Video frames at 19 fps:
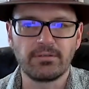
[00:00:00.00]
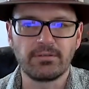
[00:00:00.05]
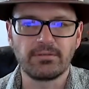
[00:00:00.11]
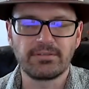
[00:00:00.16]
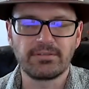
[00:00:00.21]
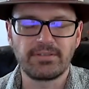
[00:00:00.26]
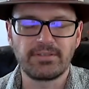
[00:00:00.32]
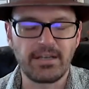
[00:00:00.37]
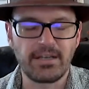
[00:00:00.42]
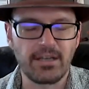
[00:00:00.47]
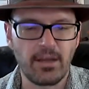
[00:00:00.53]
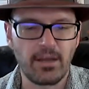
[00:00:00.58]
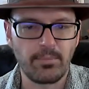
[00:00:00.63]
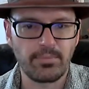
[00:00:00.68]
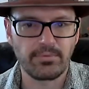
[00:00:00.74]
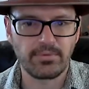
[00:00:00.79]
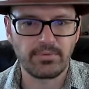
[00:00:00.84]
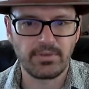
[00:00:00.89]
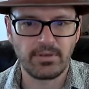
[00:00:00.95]
sitting
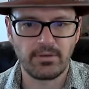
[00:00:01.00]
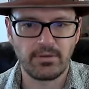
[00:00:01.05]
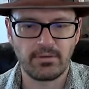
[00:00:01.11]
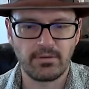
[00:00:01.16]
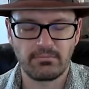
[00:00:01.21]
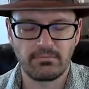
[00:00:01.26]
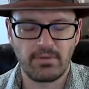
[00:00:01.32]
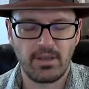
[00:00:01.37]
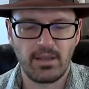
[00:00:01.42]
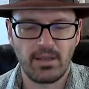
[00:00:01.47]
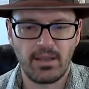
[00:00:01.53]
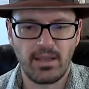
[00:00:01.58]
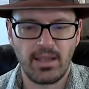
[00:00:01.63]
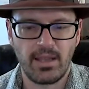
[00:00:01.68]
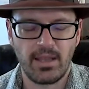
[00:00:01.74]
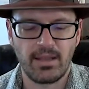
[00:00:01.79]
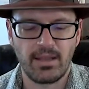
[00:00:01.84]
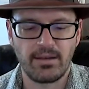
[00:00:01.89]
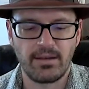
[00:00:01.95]
up,
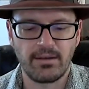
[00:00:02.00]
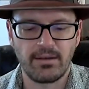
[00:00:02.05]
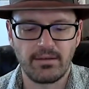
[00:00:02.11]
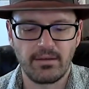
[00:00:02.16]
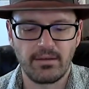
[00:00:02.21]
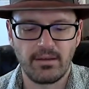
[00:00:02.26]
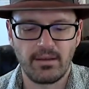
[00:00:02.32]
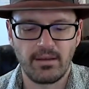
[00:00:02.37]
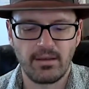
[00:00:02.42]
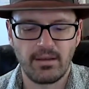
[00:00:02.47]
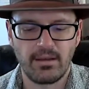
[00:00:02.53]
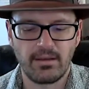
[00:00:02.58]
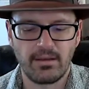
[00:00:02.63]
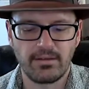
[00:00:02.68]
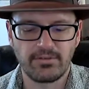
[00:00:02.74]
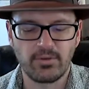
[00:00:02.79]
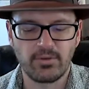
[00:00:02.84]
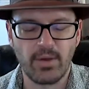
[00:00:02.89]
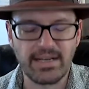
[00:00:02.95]
and
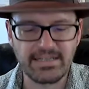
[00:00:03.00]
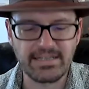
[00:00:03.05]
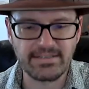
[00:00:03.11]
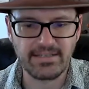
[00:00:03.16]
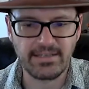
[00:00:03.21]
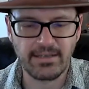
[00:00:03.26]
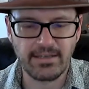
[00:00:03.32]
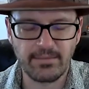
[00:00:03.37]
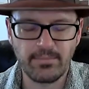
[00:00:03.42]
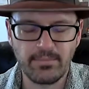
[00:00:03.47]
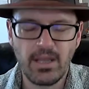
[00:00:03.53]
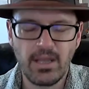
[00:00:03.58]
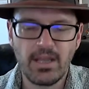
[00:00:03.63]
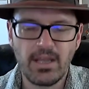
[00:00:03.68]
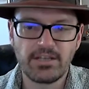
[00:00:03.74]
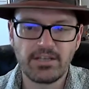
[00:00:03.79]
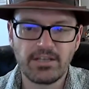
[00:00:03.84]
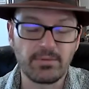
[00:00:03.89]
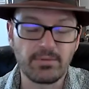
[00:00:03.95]
so I can see them.
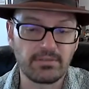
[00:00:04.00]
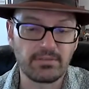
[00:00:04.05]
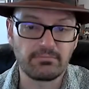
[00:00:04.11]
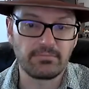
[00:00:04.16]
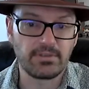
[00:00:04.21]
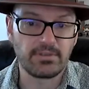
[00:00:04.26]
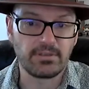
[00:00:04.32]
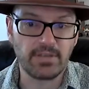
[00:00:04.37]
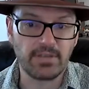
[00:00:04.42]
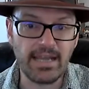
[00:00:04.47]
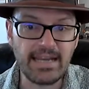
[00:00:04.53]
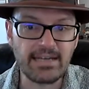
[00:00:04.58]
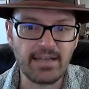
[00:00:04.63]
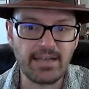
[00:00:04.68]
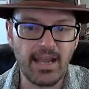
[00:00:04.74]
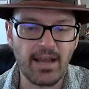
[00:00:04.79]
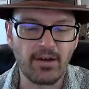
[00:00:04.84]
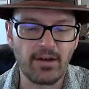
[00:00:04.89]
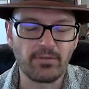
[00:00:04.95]
She was laying
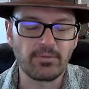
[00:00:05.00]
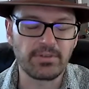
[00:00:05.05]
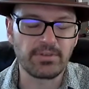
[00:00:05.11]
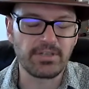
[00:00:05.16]
down, which